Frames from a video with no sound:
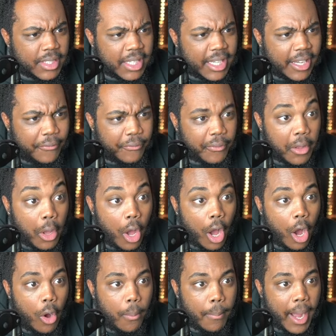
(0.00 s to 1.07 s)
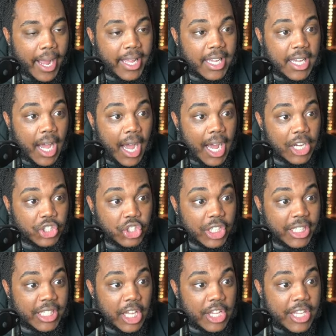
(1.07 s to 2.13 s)
if oh my gosh, look
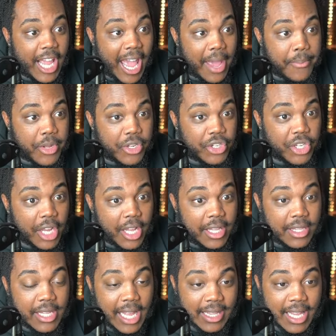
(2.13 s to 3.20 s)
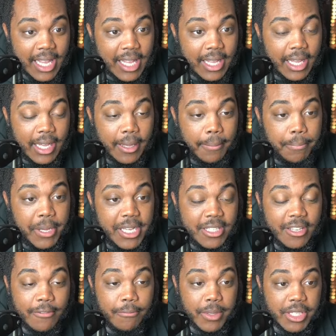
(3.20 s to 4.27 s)
at the damage that the uh, piece
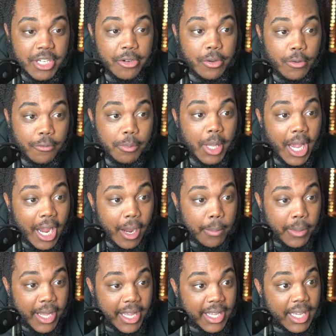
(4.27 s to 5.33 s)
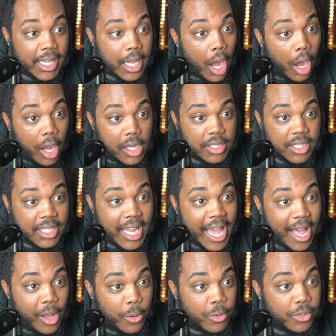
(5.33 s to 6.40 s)
of material from the airplane caused to the
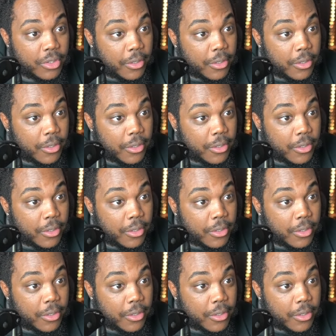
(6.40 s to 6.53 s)
house.